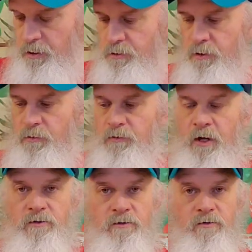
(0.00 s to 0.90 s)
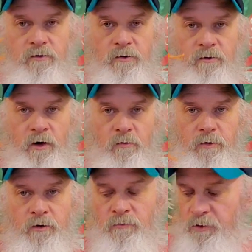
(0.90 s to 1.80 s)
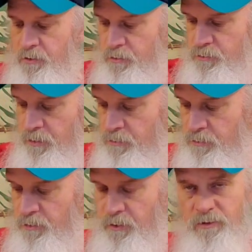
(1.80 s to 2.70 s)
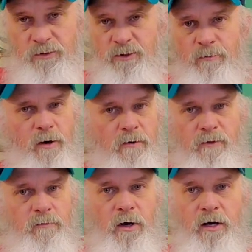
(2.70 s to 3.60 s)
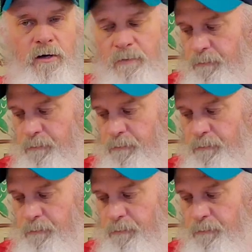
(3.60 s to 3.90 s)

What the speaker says: So that would be a really good trailer to do. These just come off eBay.